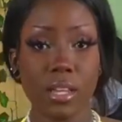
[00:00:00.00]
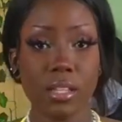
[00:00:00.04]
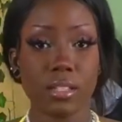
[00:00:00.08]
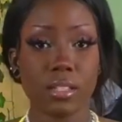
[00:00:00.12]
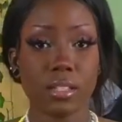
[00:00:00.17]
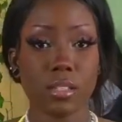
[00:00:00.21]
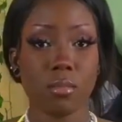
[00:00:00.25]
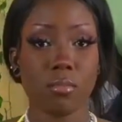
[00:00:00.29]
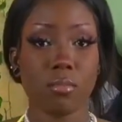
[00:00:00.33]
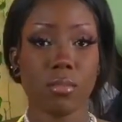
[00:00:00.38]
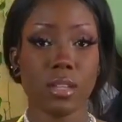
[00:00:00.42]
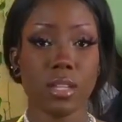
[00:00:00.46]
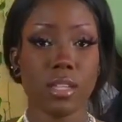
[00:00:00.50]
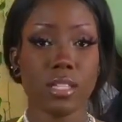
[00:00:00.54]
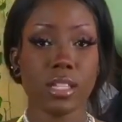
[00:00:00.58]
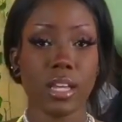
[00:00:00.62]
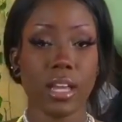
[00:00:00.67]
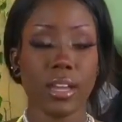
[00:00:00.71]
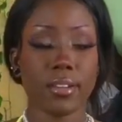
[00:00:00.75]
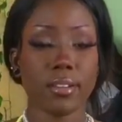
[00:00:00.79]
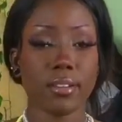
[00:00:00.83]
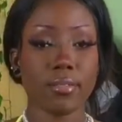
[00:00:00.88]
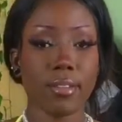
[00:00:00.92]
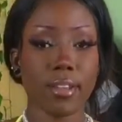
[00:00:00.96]
I'm really
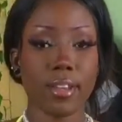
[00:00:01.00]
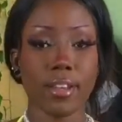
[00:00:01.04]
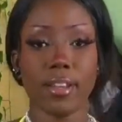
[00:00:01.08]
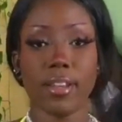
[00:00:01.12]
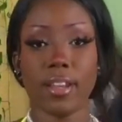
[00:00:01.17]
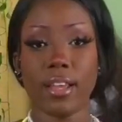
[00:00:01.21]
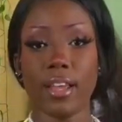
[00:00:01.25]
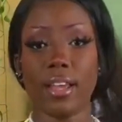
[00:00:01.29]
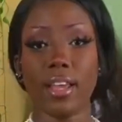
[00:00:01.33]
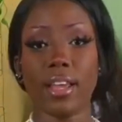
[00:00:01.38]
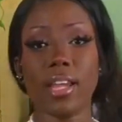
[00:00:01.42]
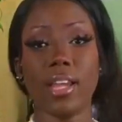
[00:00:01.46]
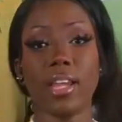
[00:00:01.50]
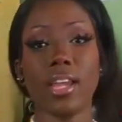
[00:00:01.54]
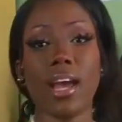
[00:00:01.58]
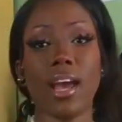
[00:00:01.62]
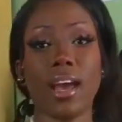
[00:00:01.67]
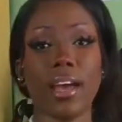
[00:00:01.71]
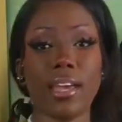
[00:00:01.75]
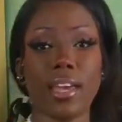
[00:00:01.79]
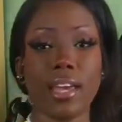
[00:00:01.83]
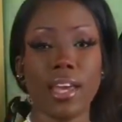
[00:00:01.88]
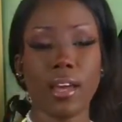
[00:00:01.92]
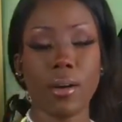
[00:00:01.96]
satisfied, and I
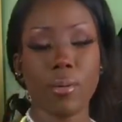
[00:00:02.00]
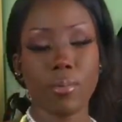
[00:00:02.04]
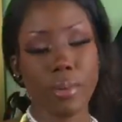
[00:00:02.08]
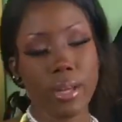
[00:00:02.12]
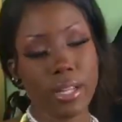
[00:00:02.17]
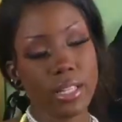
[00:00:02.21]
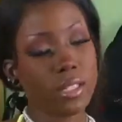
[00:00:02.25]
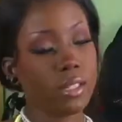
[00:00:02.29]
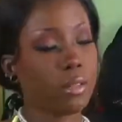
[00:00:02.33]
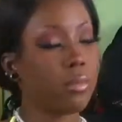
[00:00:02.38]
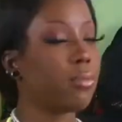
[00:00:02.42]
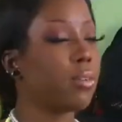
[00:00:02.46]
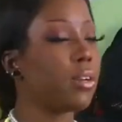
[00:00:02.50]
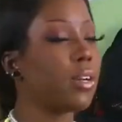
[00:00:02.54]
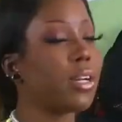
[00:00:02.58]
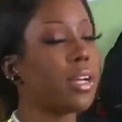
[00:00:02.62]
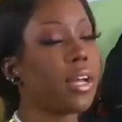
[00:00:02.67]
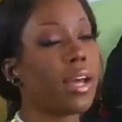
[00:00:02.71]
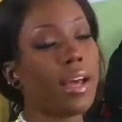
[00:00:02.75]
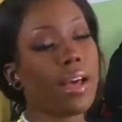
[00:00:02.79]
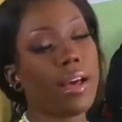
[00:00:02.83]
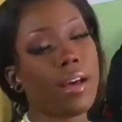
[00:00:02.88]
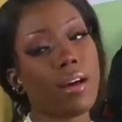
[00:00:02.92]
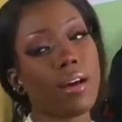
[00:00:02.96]
can't wait to wear it
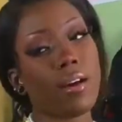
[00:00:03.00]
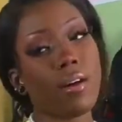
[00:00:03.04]
out.